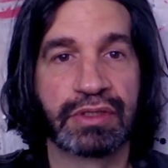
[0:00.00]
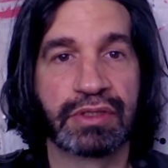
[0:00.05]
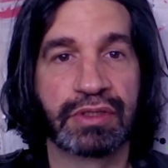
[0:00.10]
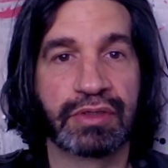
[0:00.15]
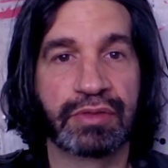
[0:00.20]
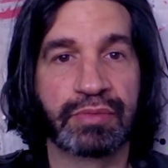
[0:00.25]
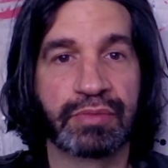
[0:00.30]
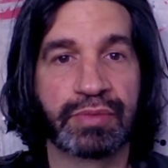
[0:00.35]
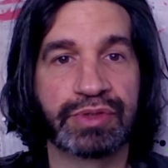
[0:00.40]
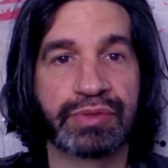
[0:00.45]

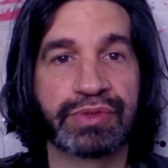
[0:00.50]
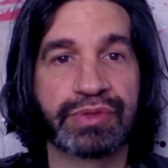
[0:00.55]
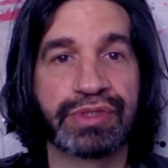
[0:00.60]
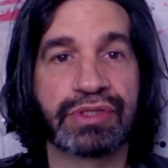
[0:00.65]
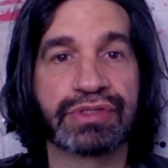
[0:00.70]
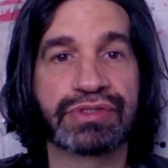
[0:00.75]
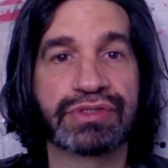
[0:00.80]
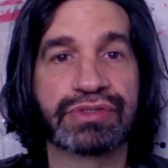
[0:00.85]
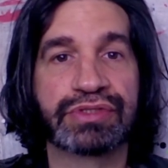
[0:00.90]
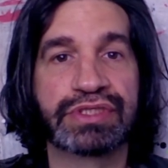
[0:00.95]
but we
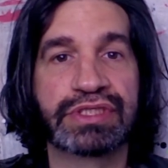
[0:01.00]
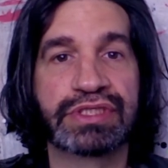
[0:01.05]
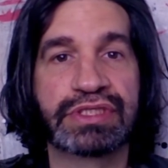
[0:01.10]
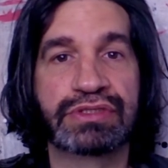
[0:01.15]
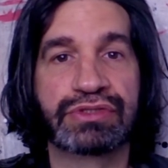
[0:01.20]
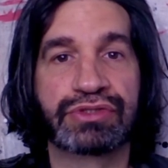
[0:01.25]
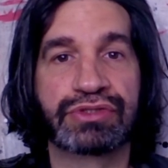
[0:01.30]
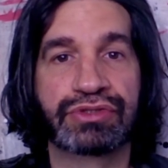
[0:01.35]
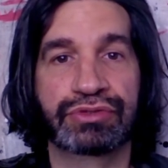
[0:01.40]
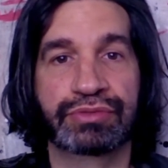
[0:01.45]
also
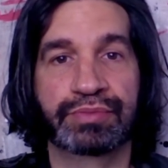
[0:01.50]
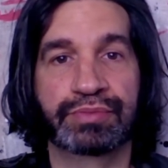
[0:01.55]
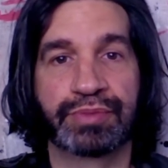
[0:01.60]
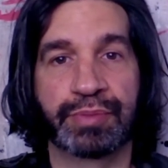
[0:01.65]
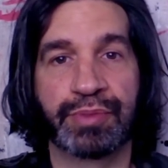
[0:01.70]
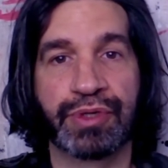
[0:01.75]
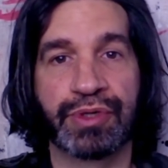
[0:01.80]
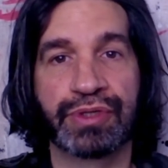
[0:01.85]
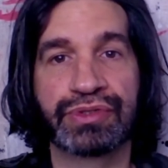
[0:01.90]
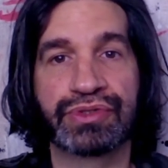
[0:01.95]
need to
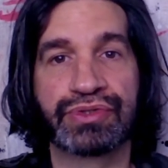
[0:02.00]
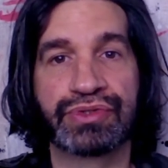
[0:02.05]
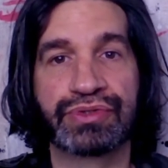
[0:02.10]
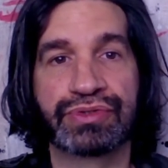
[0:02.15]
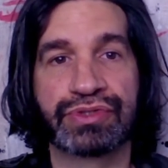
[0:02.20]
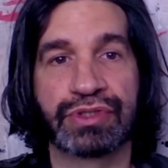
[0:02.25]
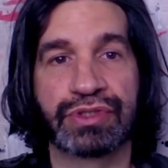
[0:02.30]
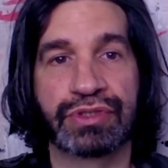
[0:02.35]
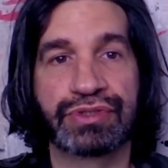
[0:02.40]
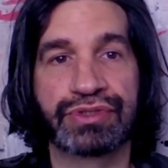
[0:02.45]
propose new
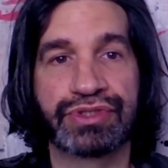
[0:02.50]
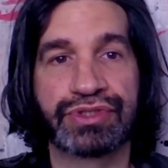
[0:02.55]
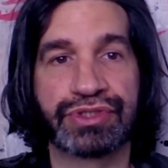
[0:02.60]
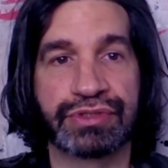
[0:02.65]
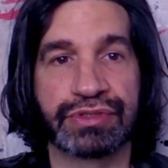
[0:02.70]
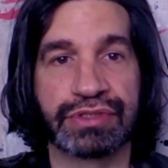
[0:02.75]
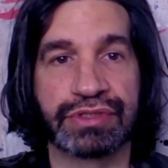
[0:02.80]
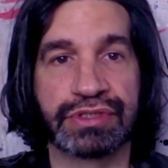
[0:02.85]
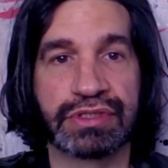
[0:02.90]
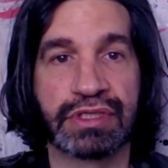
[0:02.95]

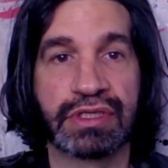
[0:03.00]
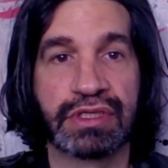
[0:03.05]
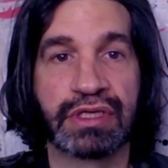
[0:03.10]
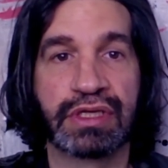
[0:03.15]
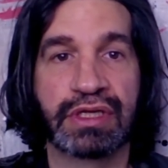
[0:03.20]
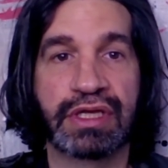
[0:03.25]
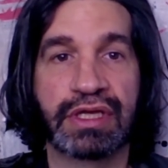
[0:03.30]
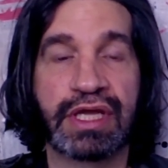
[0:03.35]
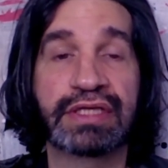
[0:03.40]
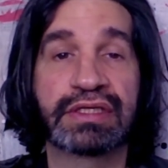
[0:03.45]
solutions,
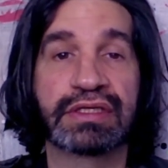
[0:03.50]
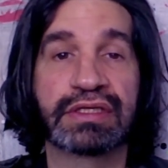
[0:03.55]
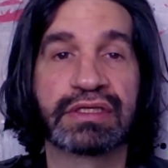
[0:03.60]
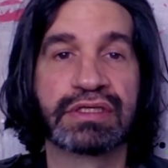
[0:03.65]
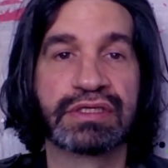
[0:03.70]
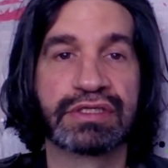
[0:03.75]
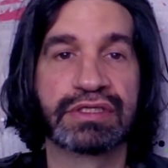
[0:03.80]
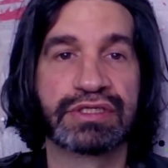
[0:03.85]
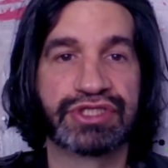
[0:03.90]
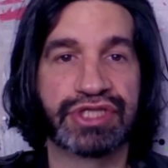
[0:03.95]
like
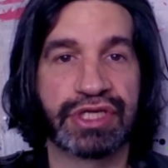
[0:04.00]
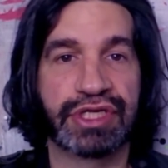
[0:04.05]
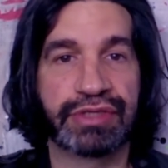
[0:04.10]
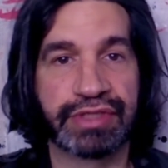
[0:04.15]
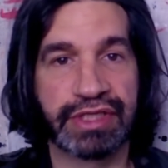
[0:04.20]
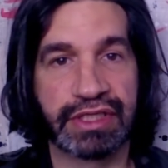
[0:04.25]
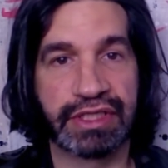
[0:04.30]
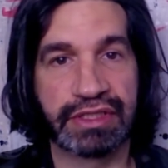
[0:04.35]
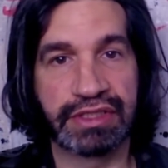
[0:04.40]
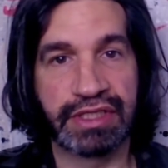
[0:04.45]

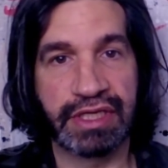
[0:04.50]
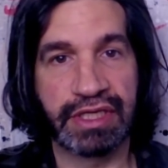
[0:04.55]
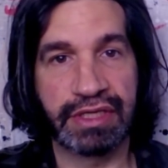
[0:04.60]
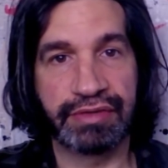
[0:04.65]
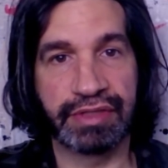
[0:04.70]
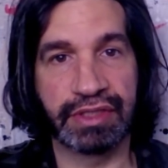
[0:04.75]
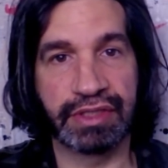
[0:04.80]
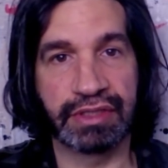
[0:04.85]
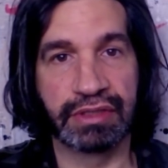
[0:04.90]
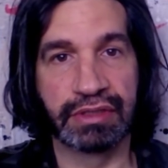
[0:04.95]
sharing and
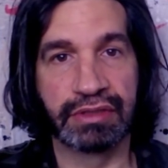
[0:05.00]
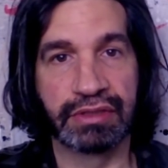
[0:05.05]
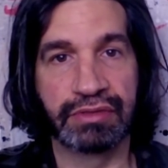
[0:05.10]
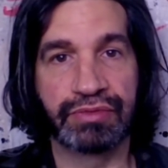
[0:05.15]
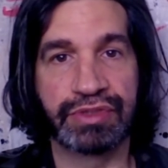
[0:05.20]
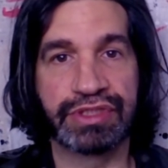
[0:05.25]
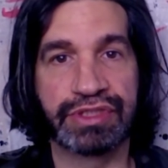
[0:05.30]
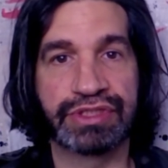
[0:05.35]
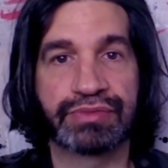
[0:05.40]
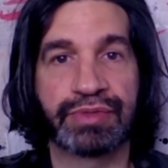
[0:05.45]
caring,
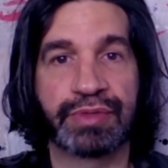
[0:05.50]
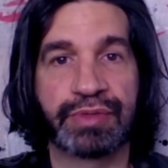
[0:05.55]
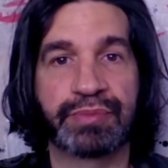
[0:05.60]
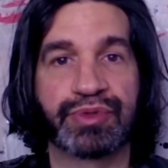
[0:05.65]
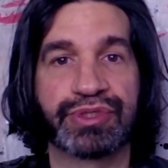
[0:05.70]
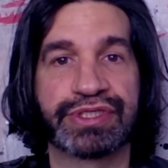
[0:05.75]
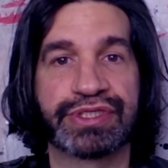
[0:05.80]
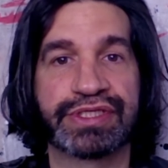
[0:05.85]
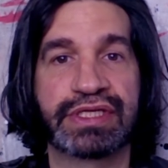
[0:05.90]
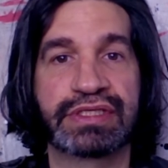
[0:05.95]
which
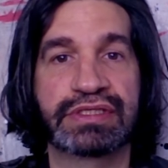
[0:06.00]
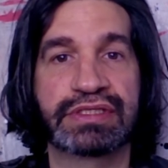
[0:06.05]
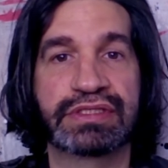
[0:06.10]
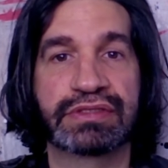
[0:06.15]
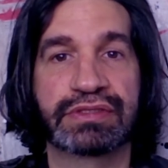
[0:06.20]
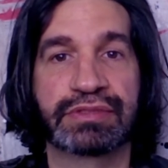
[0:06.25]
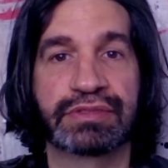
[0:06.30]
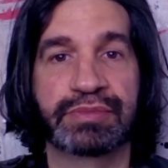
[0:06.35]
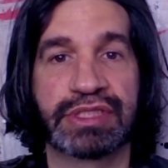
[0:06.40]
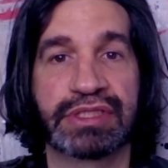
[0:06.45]
represents
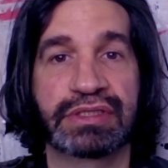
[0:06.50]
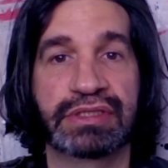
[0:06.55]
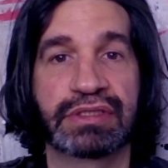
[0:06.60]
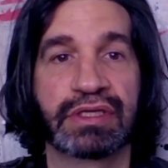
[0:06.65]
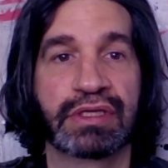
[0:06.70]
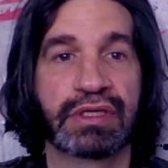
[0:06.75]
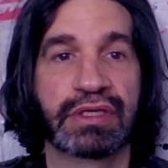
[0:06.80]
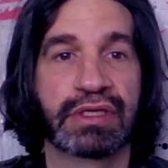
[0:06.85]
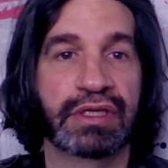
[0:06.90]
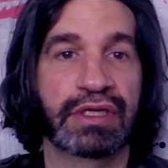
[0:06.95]
to me
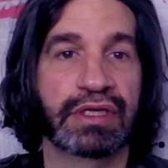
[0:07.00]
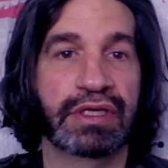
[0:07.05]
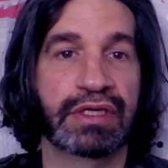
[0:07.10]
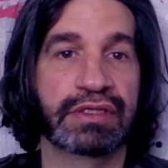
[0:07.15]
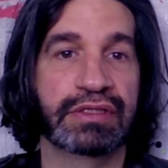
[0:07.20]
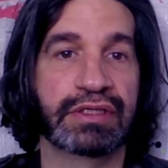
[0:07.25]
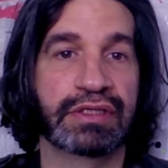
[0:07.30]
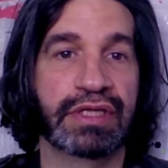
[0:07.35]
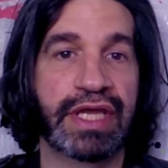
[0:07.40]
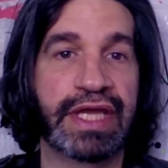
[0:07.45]

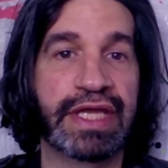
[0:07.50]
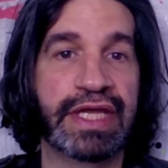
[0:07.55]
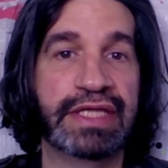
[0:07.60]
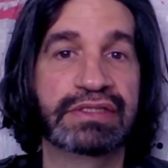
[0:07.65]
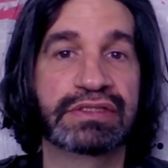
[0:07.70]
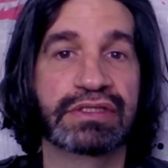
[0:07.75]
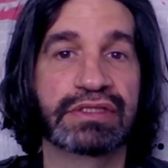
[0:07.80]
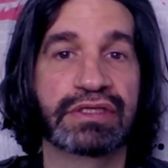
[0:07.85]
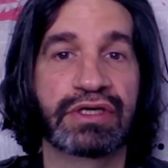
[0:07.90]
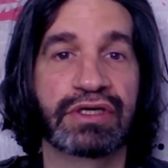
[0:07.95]
an
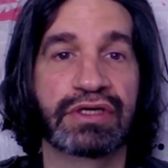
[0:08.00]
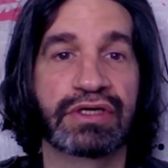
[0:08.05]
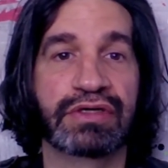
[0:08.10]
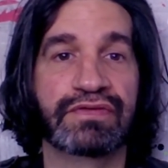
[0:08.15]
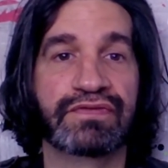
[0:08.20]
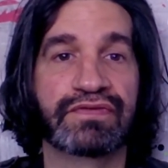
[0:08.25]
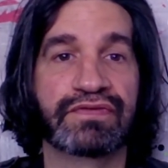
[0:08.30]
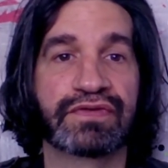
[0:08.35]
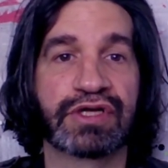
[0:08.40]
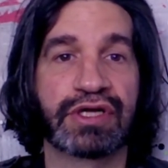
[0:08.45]
end
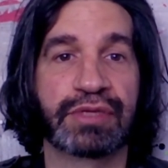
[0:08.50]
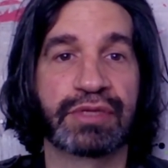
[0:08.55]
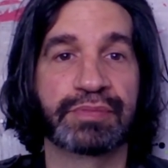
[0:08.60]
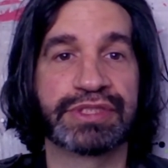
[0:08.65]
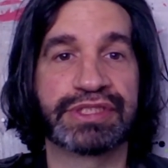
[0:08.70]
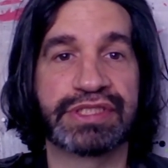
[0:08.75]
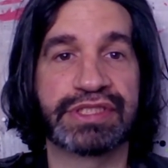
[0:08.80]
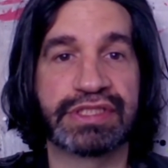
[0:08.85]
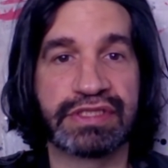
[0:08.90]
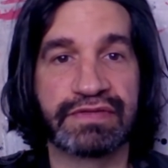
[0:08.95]
of
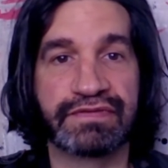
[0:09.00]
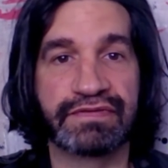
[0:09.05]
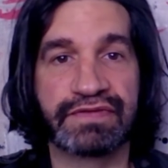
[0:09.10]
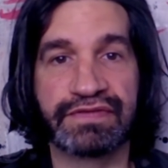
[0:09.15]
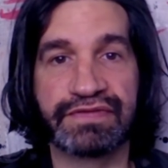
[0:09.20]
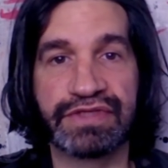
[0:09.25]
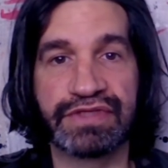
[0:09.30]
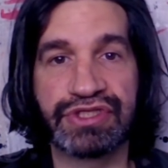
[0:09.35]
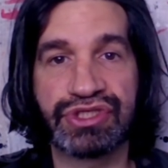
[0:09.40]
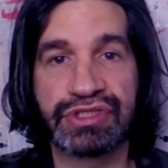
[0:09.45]
competitive
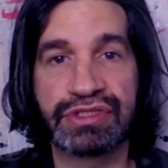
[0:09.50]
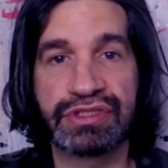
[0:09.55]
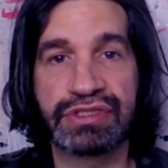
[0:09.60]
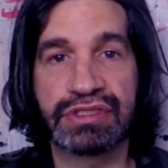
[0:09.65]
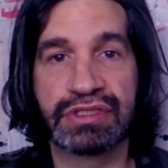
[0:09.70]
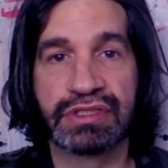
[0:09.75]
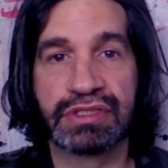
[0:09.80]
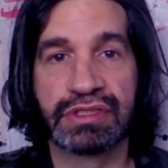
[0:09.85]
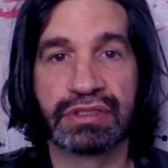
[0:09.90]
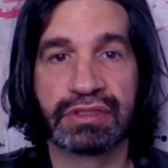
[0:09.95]

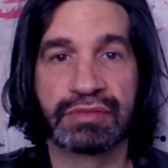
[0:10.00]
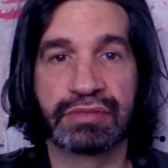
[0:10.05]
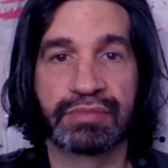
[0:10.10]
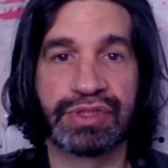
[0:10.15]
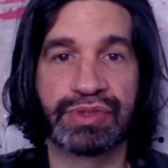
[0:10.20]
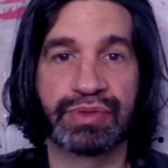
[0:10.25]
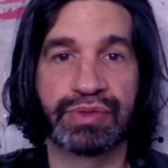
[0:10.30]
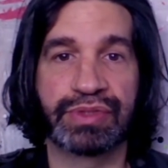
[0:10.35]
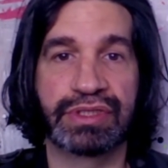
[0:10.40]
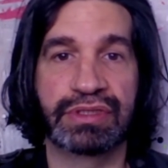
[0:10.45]
divisions
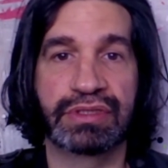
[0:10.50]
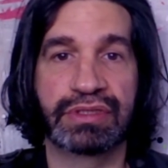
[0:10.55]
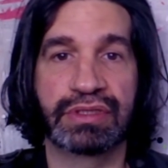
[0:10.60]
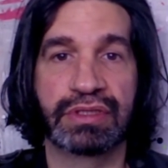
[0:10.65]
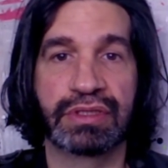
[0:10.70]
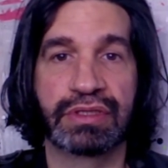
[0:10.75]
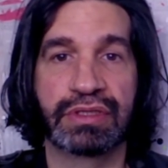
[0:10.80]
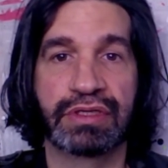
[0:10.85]
between the